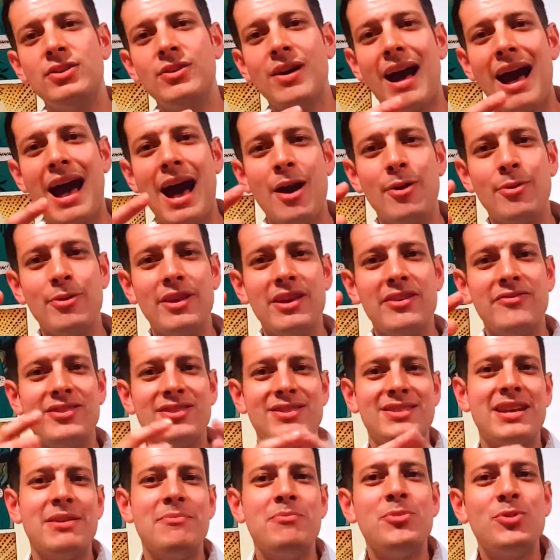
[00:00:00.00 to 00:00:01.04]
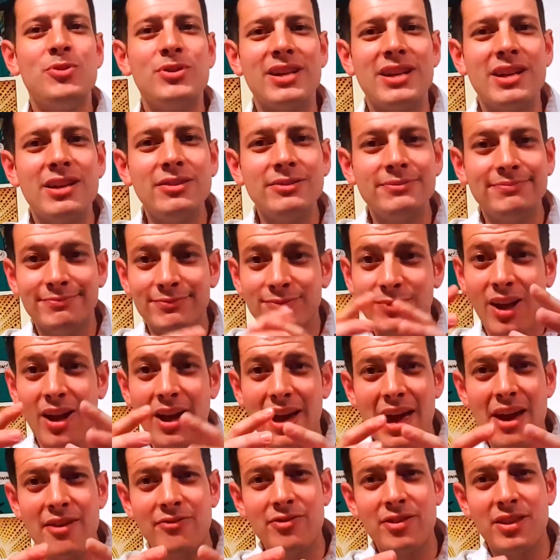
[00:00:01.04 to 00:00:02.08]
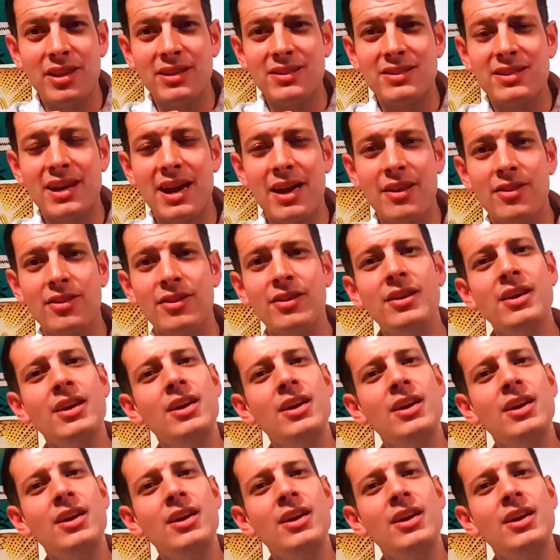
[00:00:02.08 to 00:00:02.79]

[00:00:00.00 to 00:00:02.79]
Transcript: how they've assembled it up, like everything together.